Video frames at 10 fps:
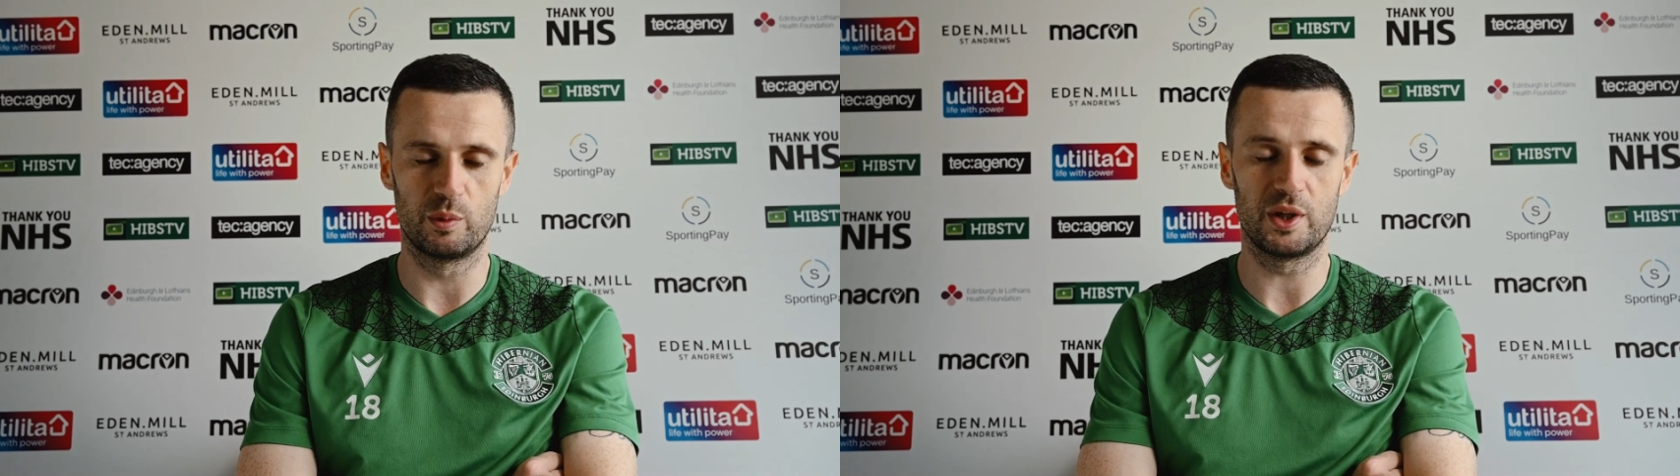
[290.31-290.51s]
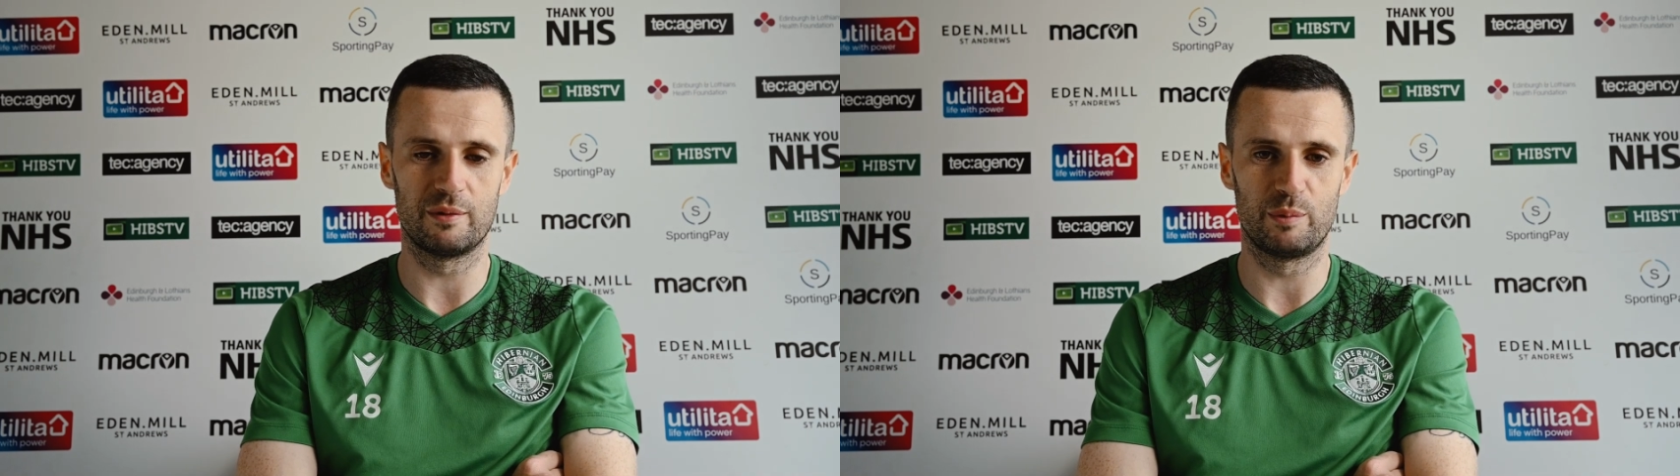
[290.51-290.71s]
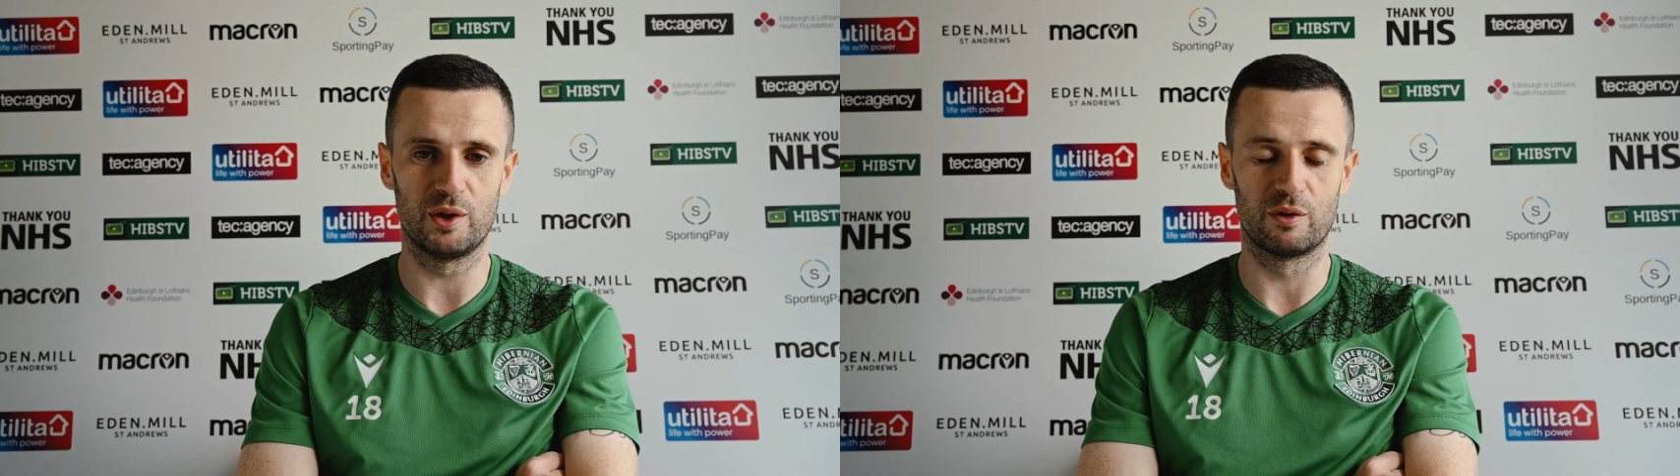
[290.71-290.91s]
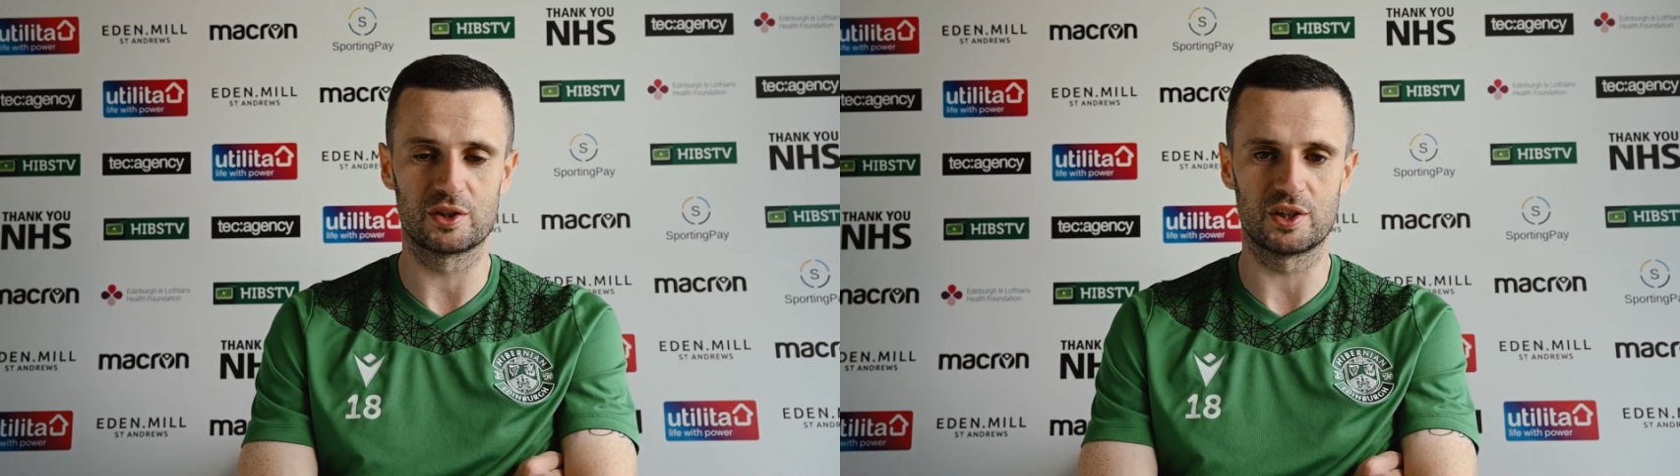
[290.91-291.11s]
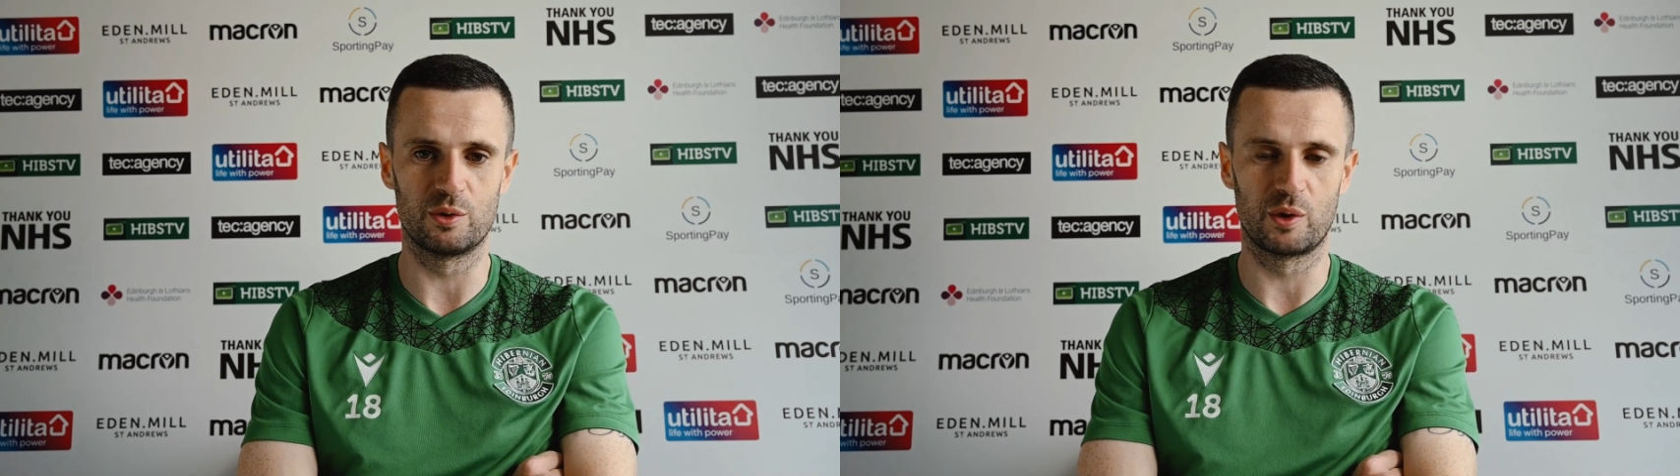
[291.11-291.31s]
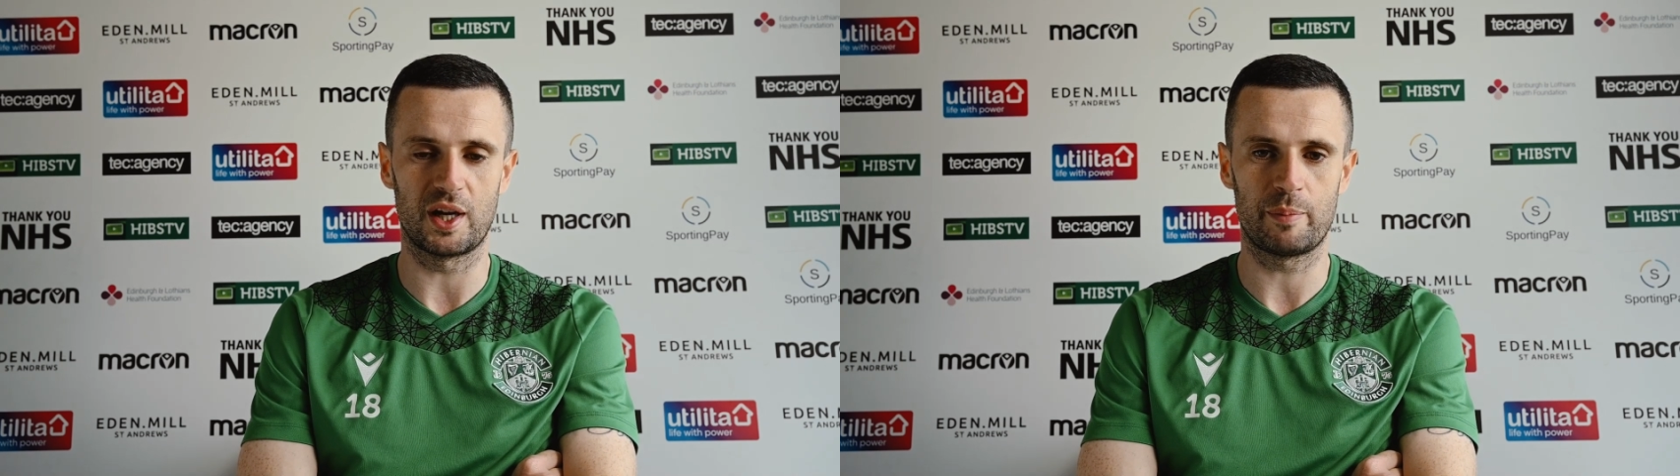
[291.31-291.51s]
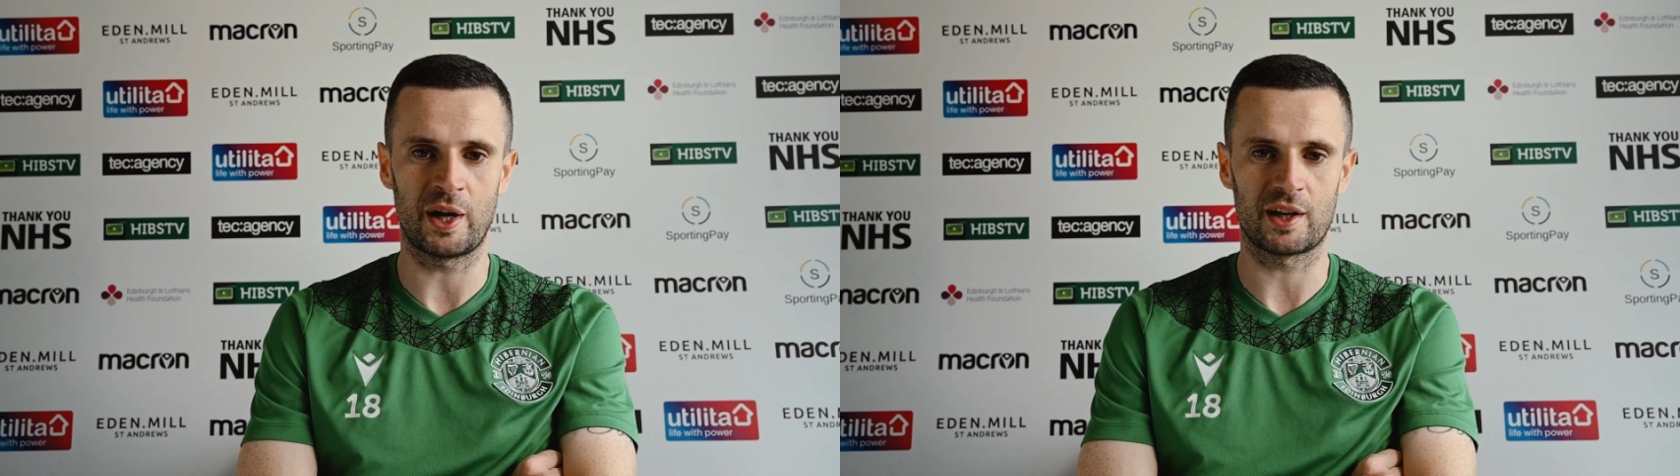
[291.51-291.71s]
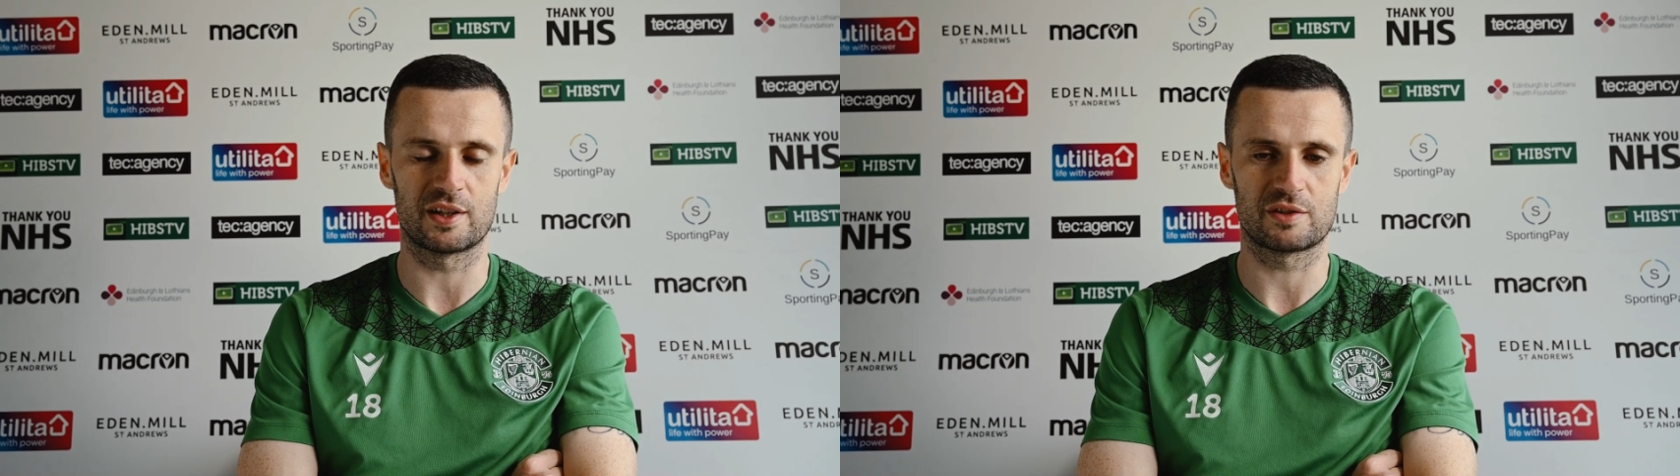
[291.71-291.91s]
we obviously don't get to
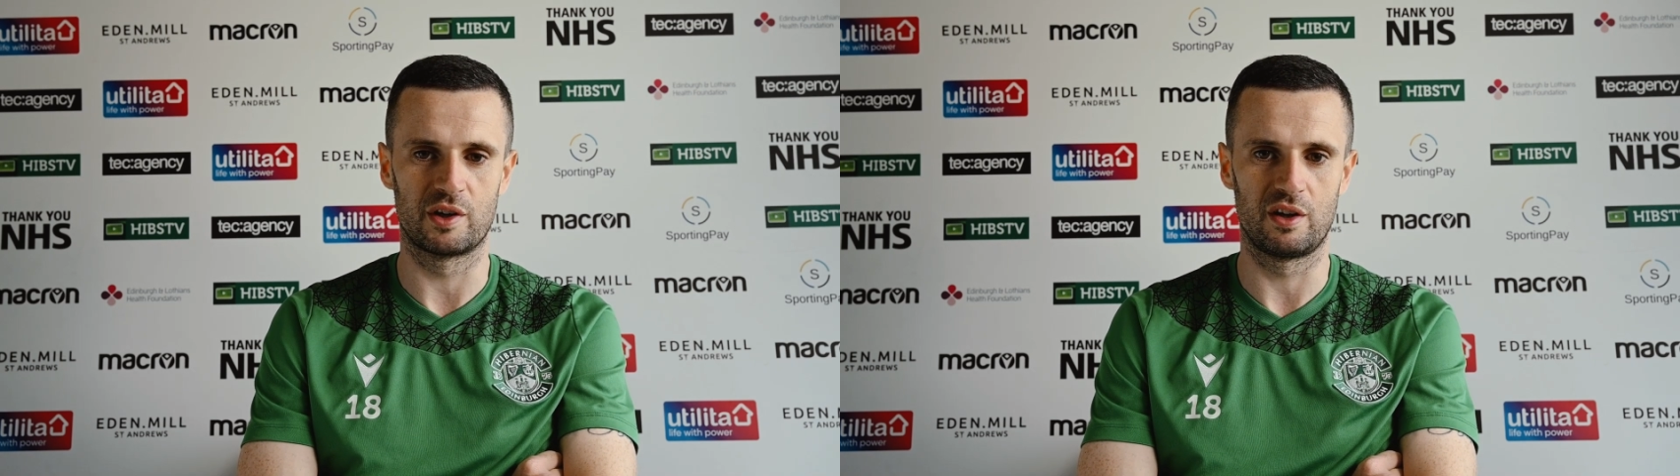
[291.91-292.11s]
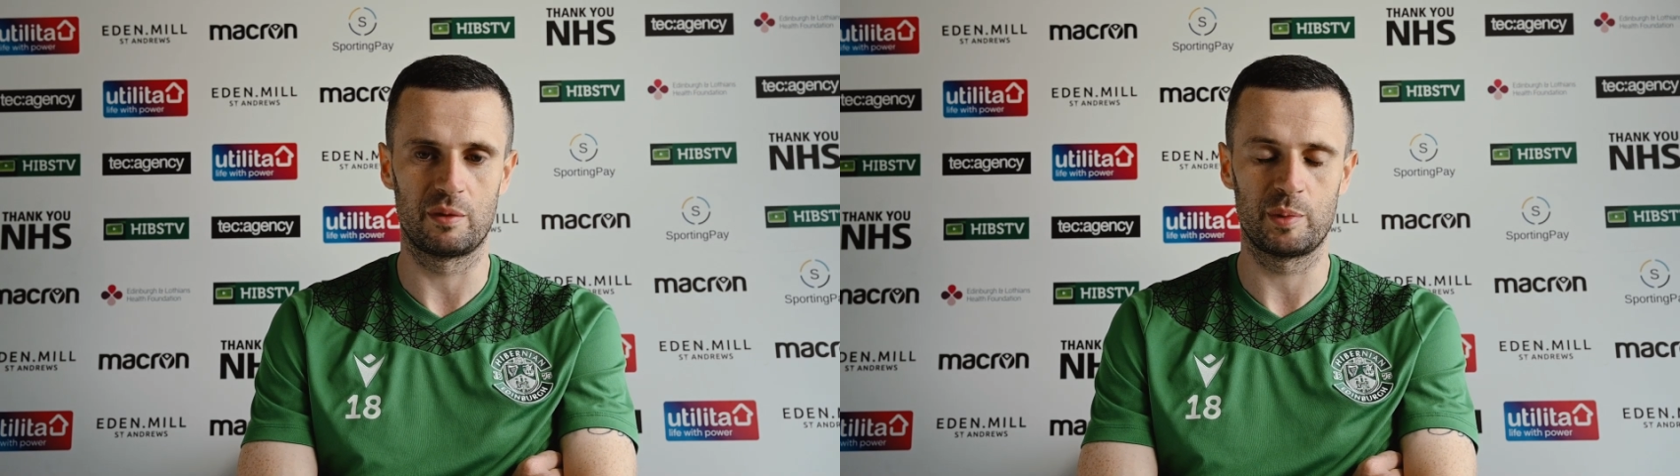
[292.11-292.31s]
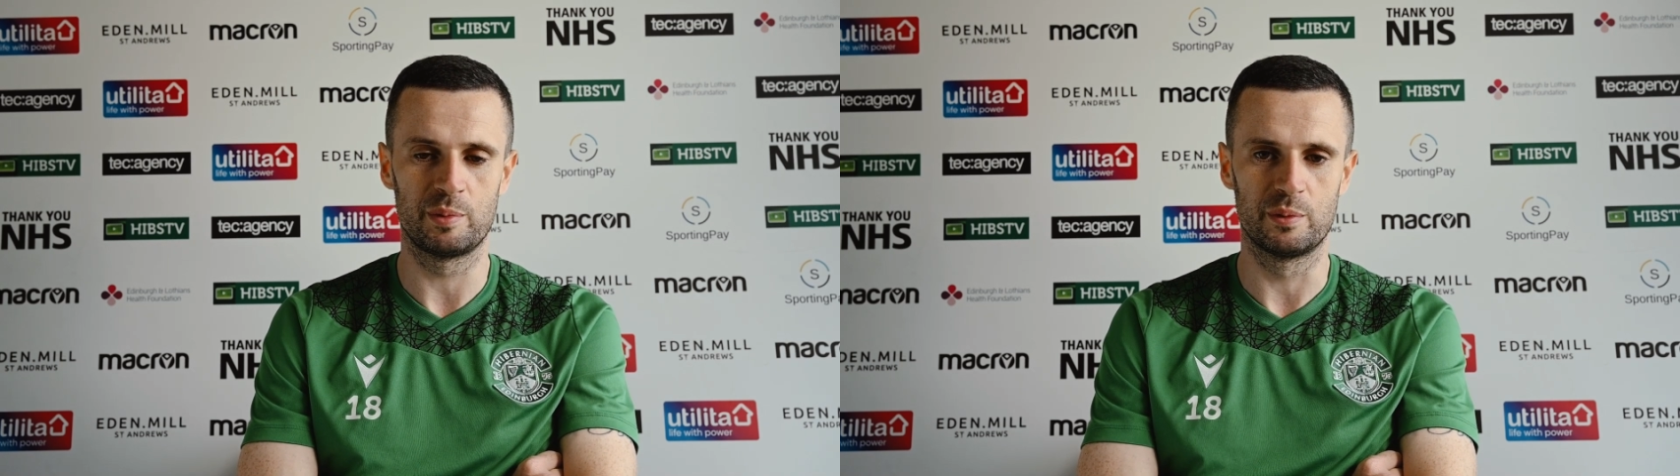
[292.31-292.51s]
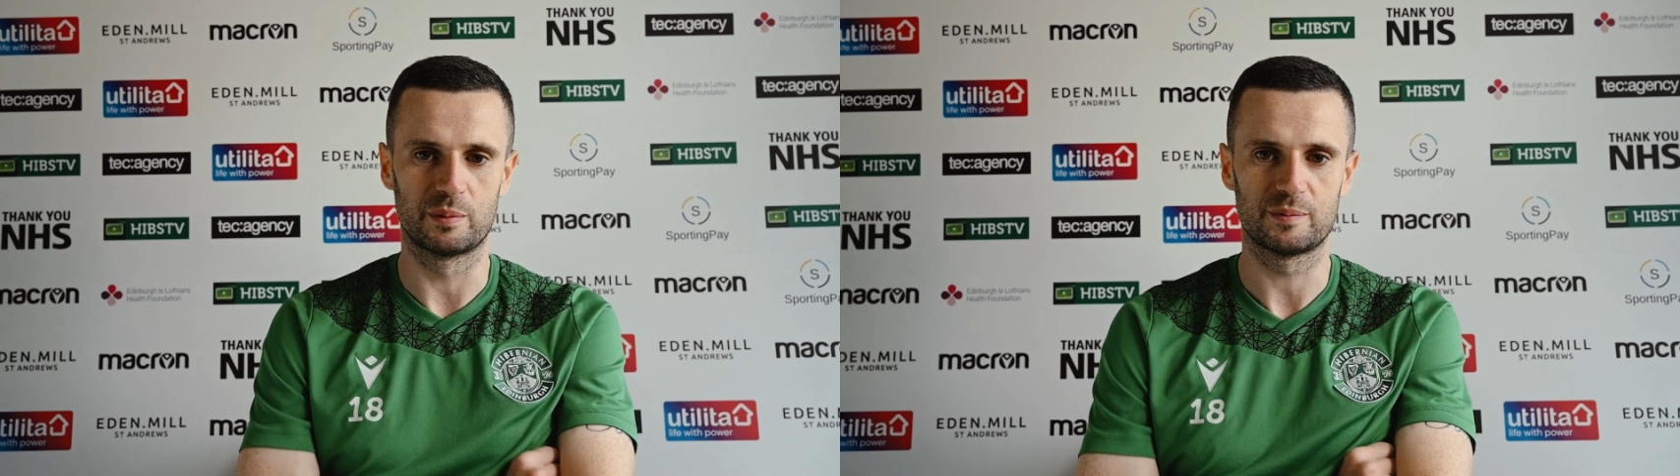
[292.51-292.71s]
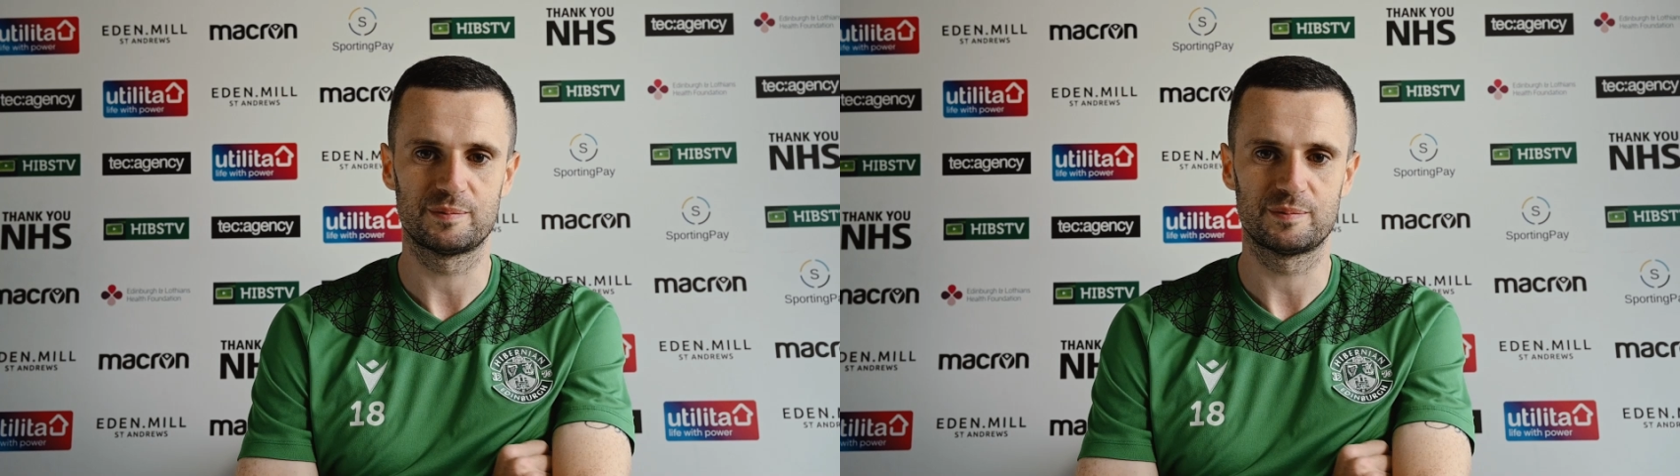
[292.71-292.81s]
pick, that's for other people.